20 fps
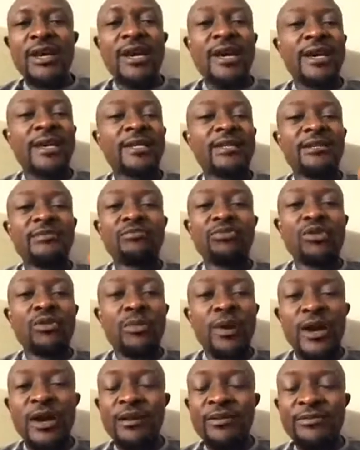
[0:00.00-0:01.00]
and
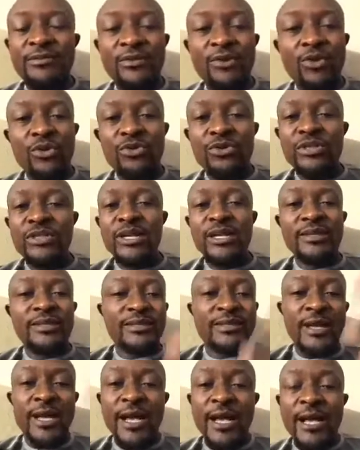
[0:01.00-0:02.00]
mobile phones and
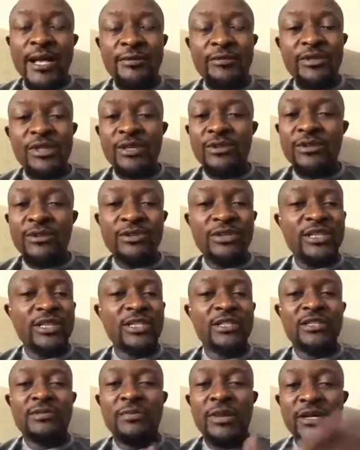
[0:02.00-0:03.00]
tabs and all
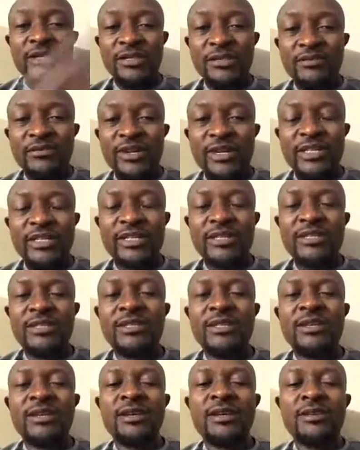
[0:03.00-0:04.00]
these smart devices,